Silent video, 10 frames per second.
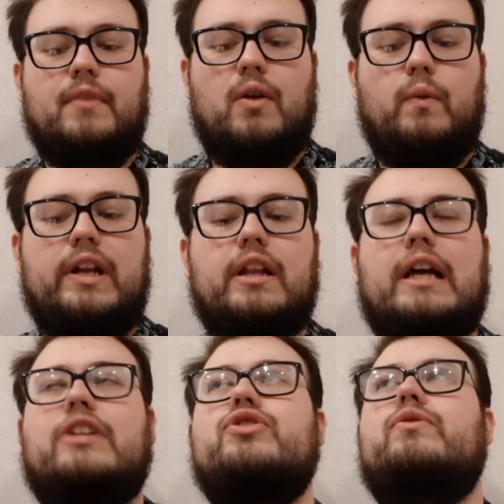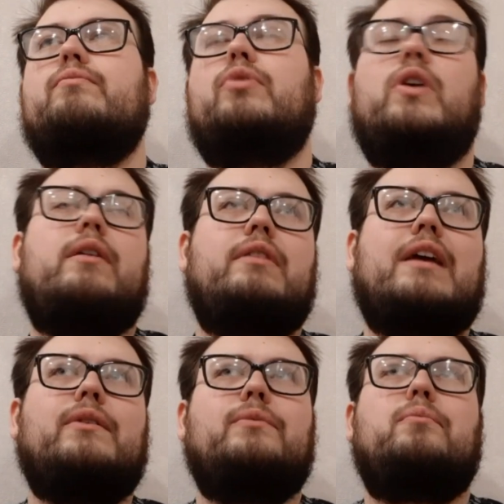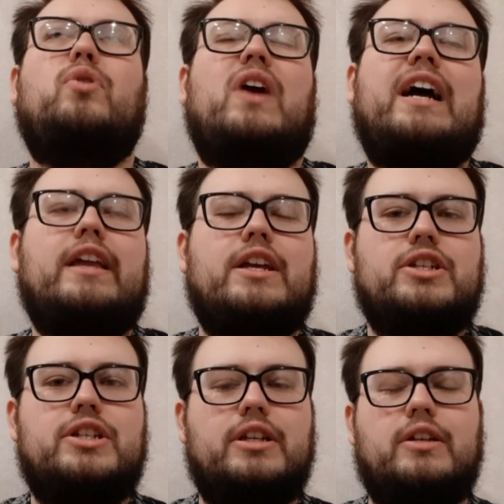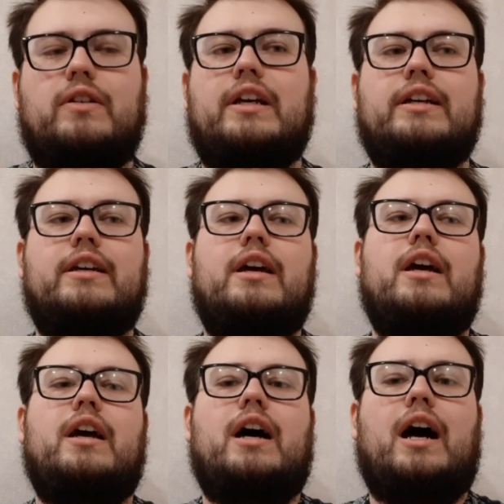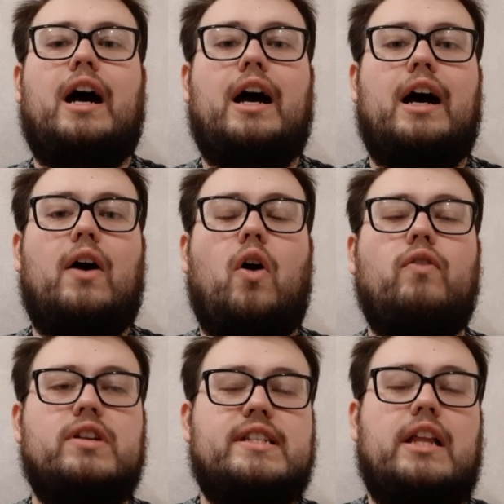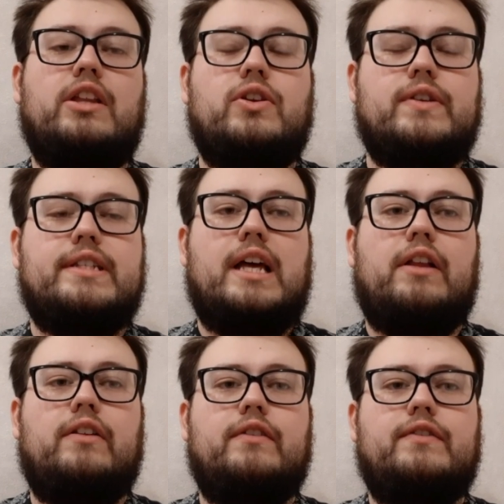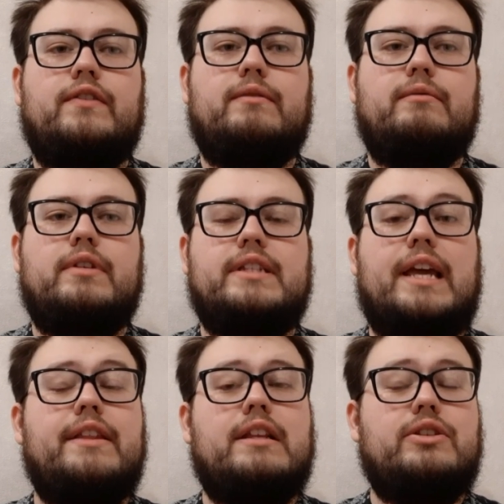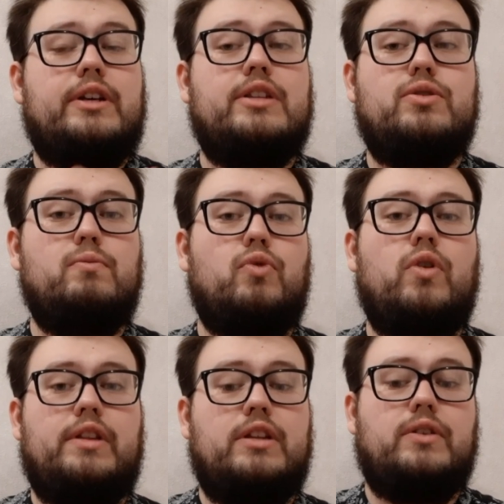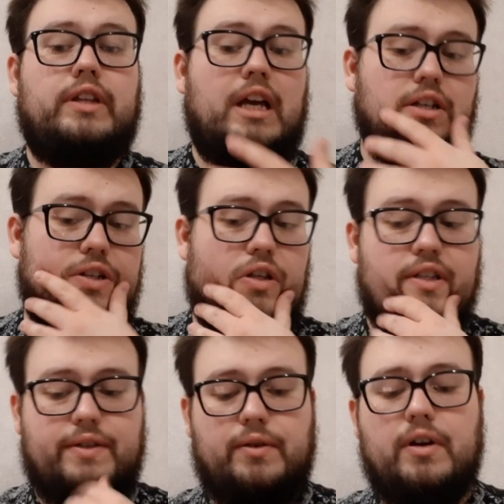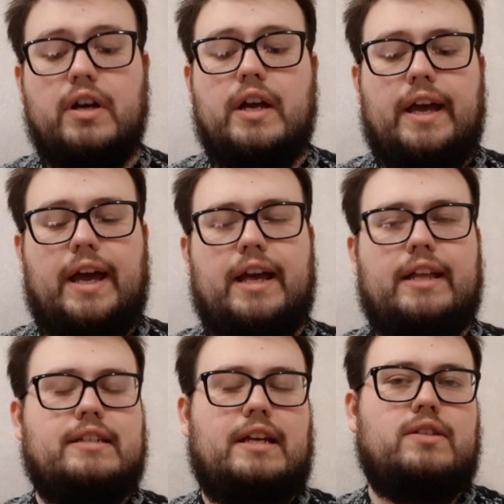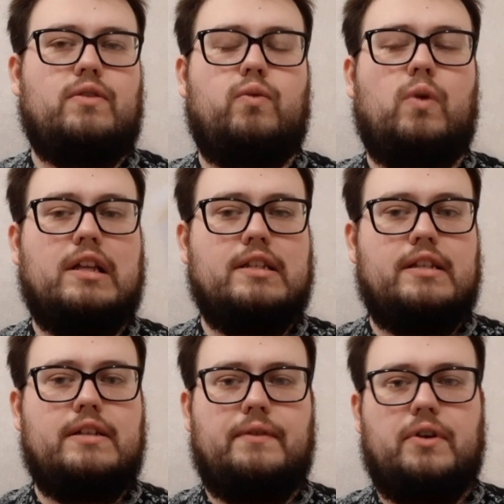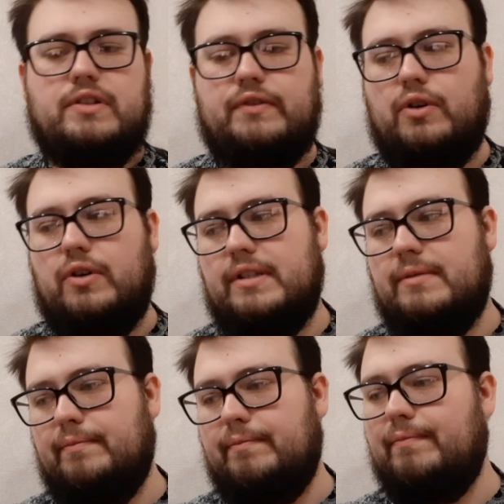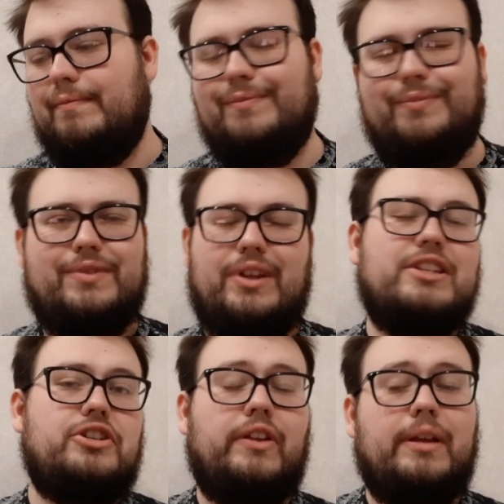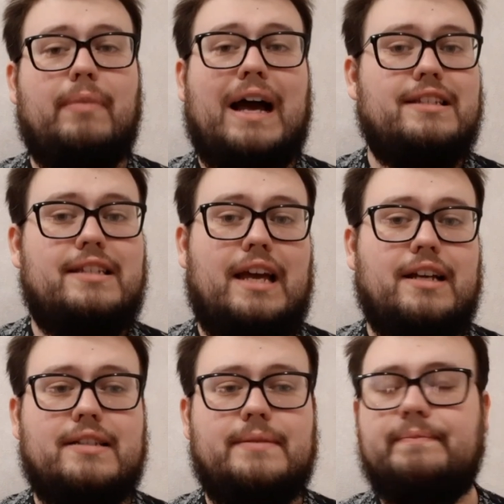Really braggish, overselling yourself, saying that you can do more than you can actually do. And Ace of Wands in reverse, of course, literally bad sex,